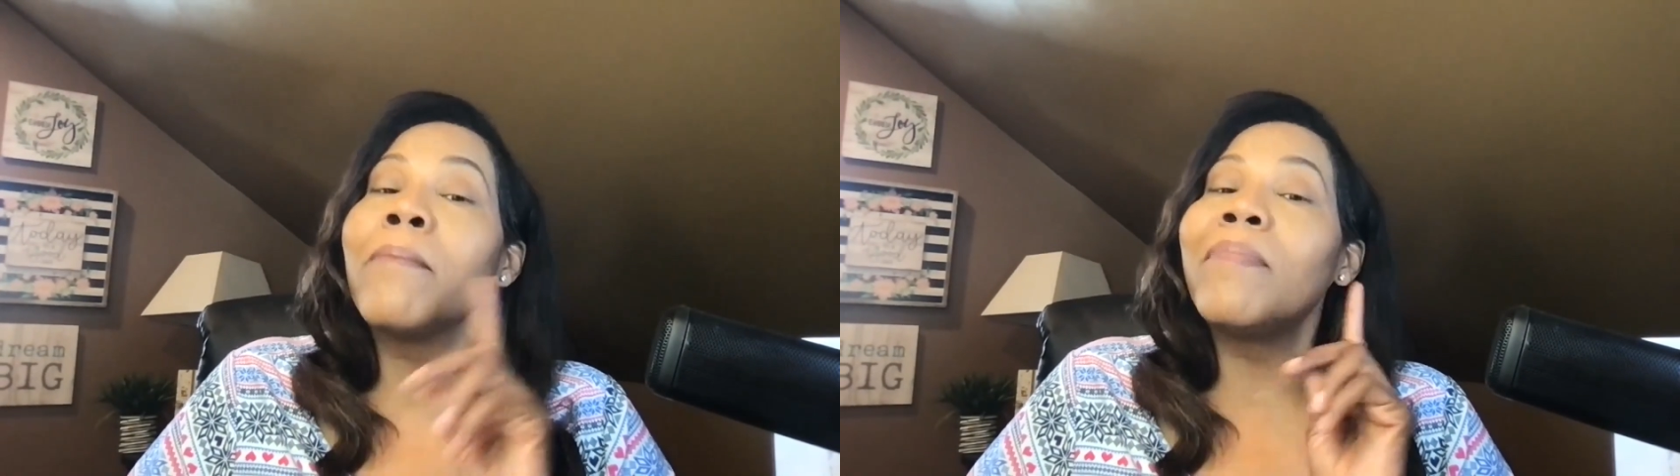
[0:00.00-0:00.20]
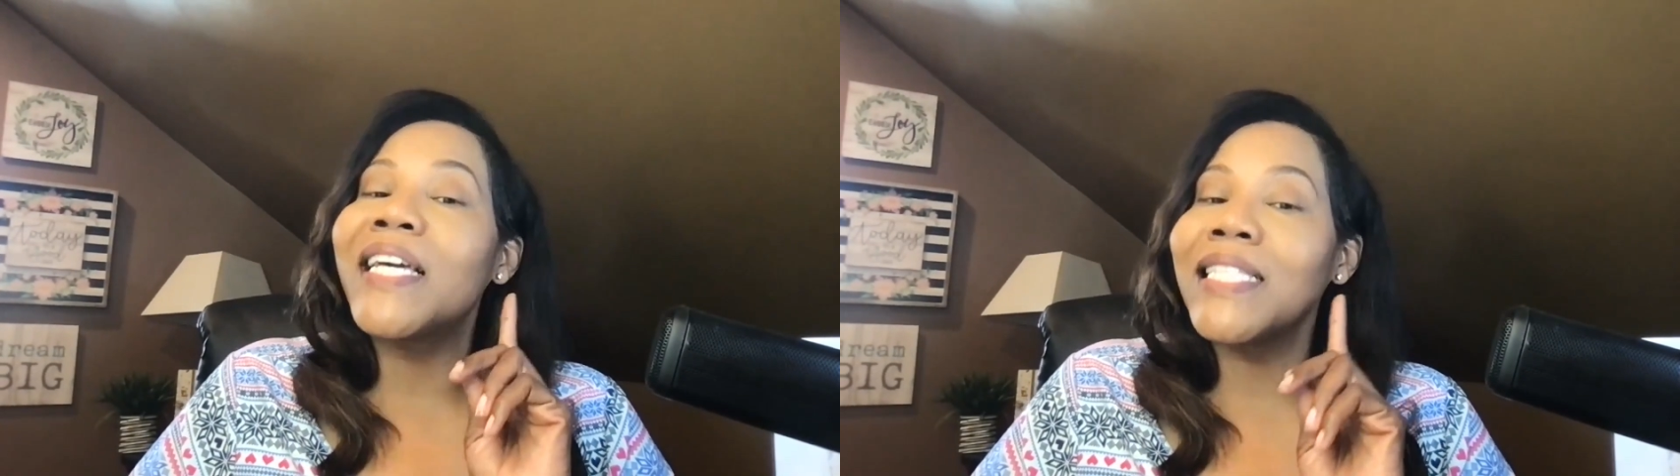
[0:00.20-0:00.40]

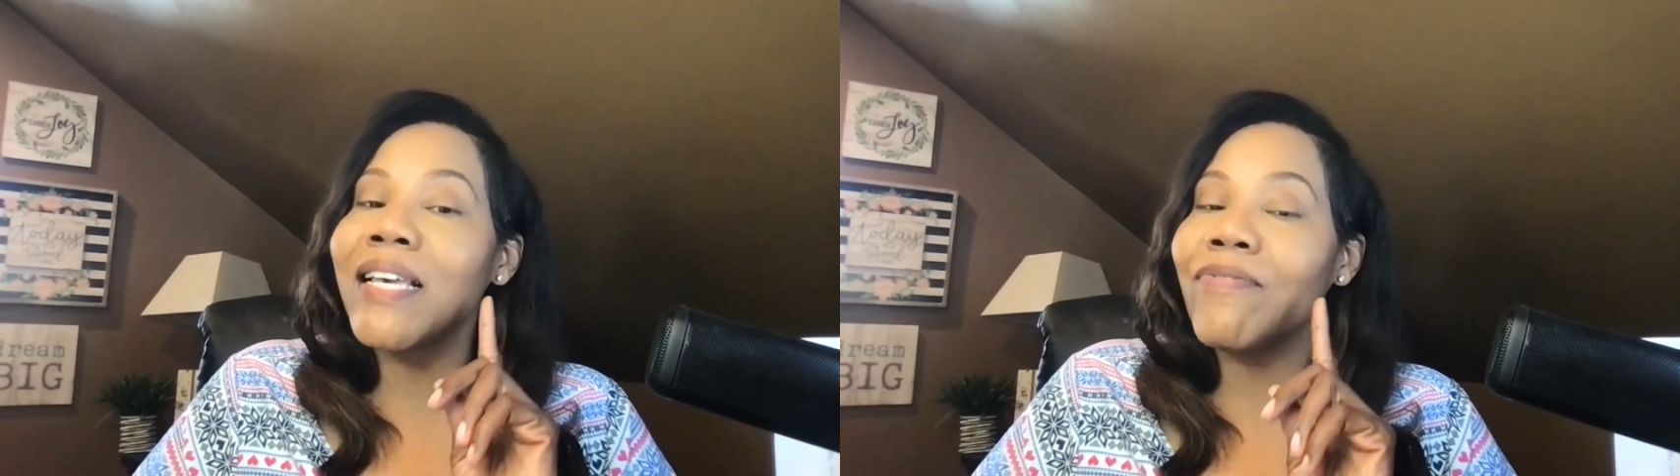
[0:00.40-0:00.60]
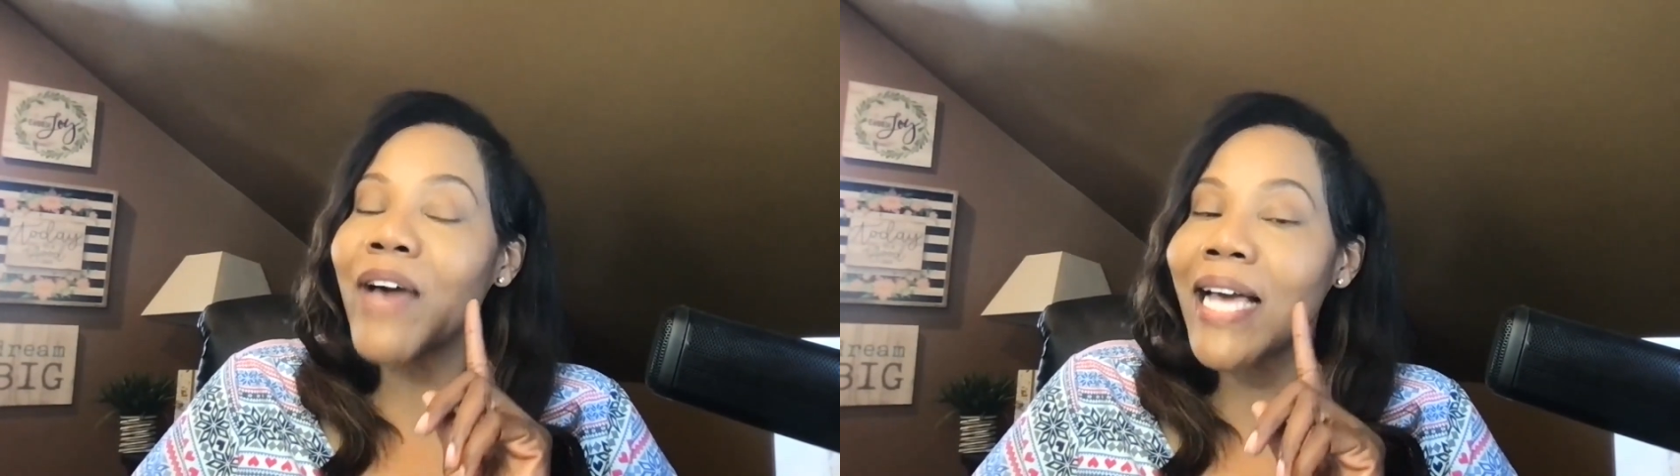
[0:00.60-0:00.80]
because
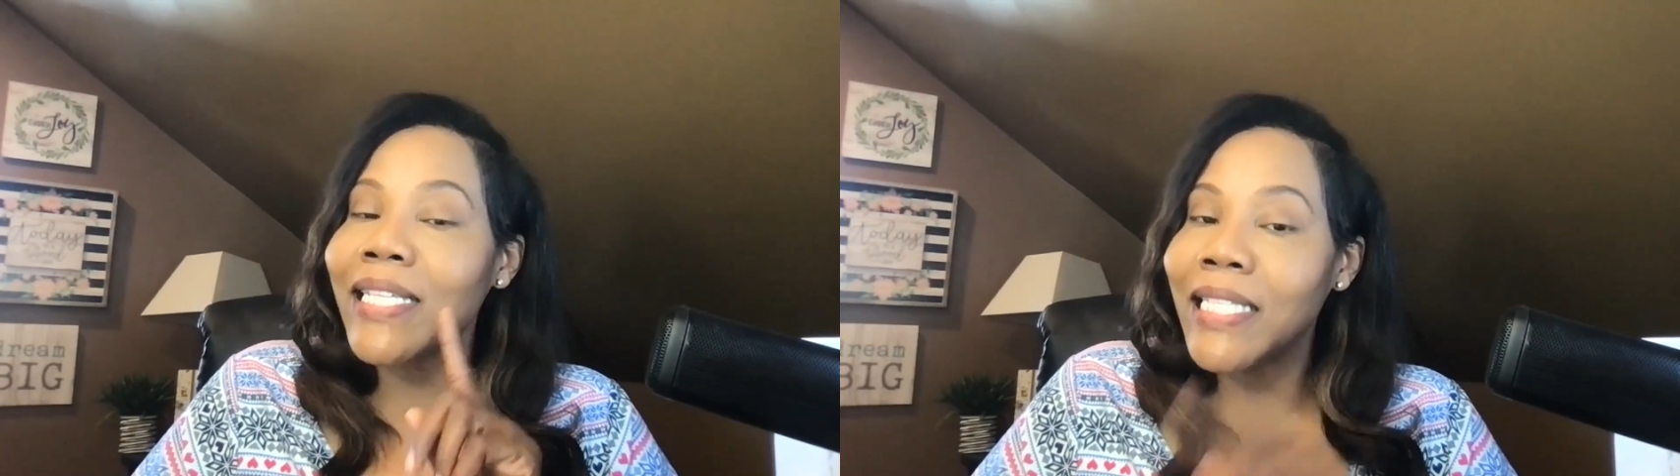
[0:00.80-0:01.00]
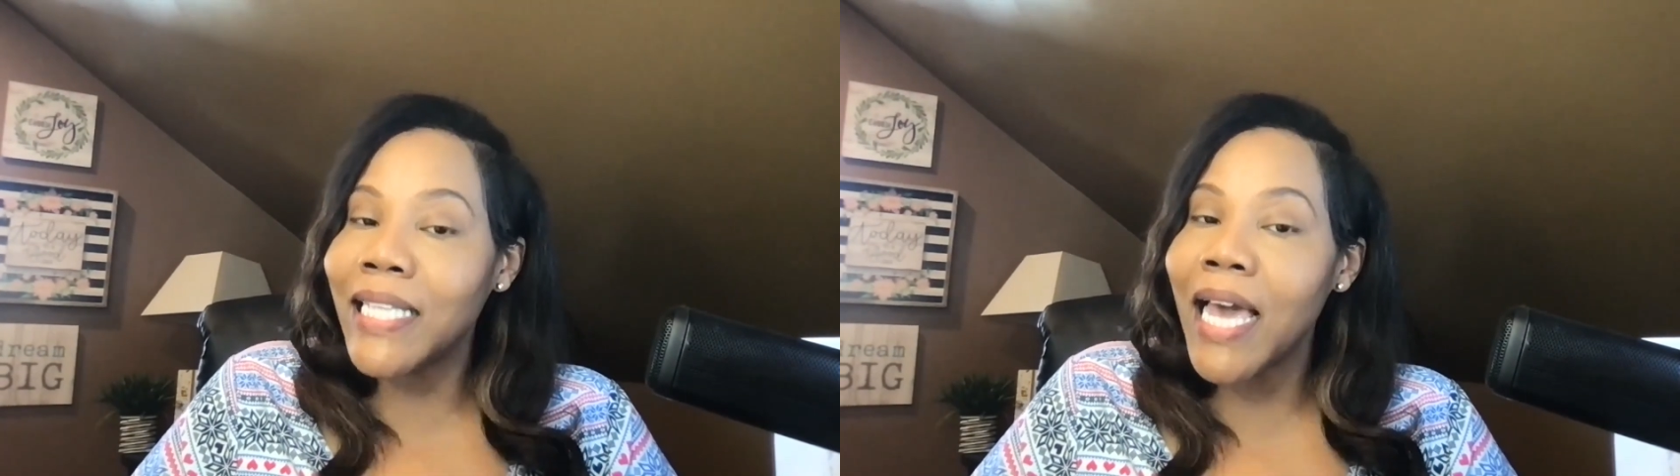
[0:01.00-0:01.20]
if I
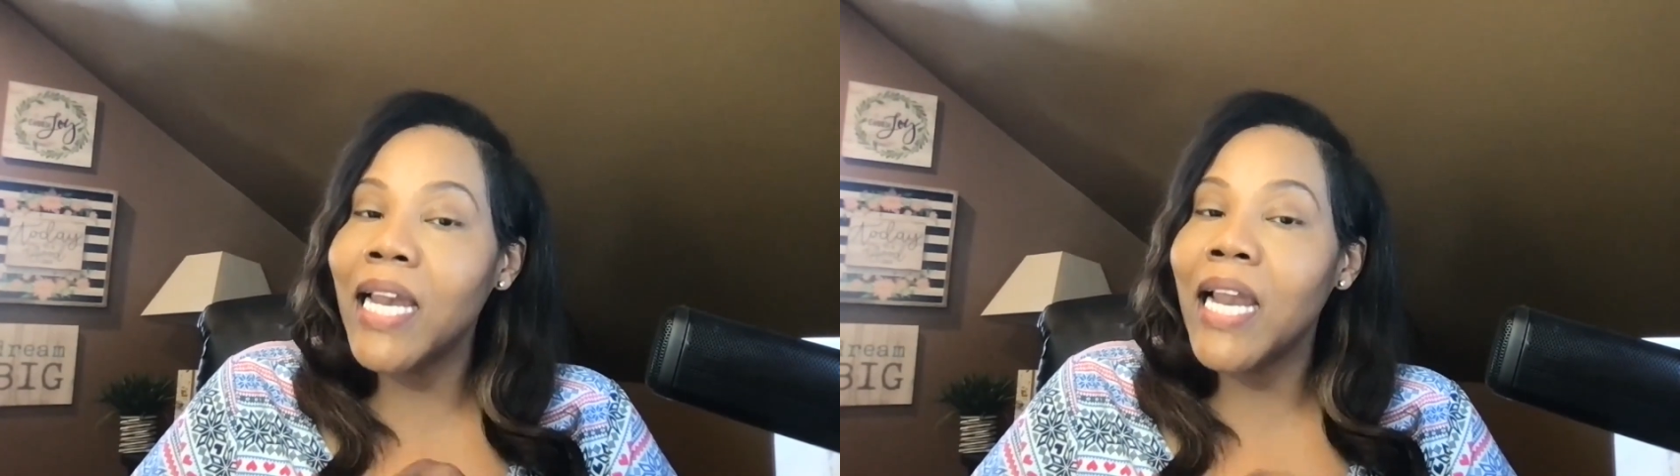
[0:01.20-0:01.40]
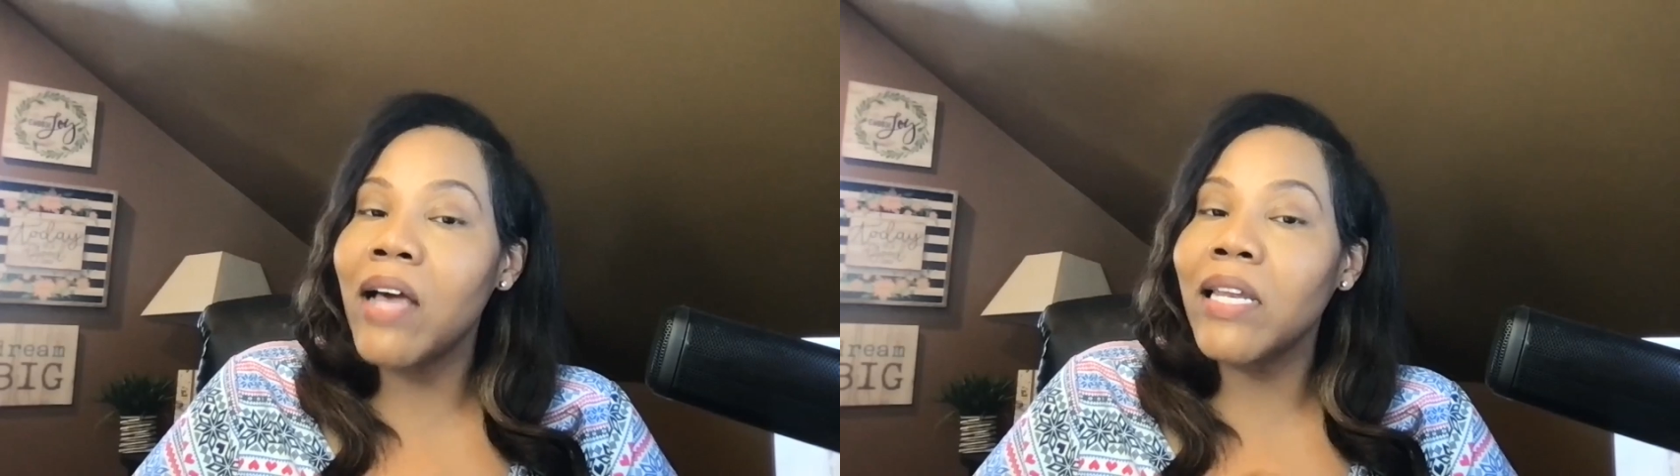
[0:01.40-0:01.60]

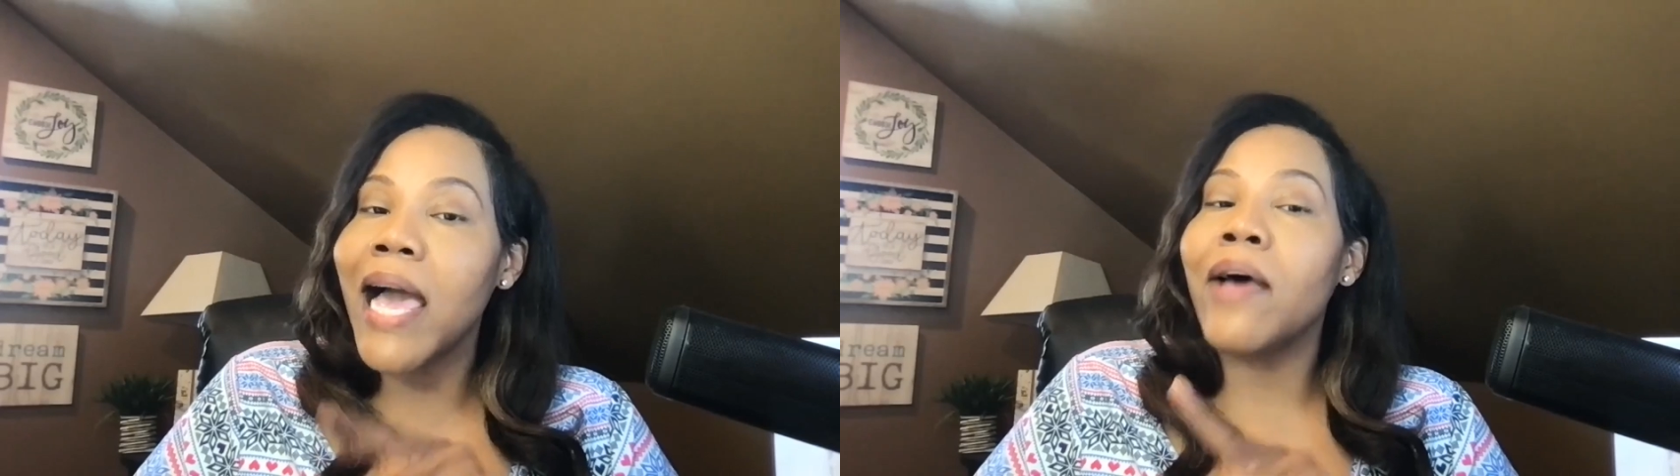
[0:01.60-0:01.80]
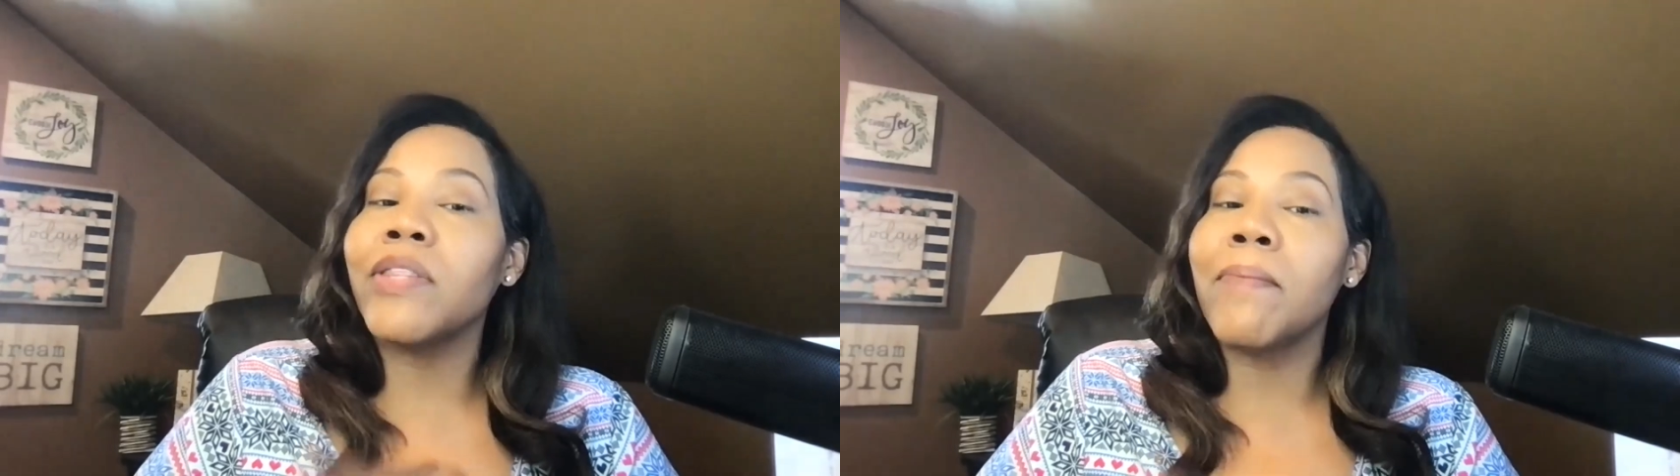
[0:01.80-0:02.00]
said it out loud,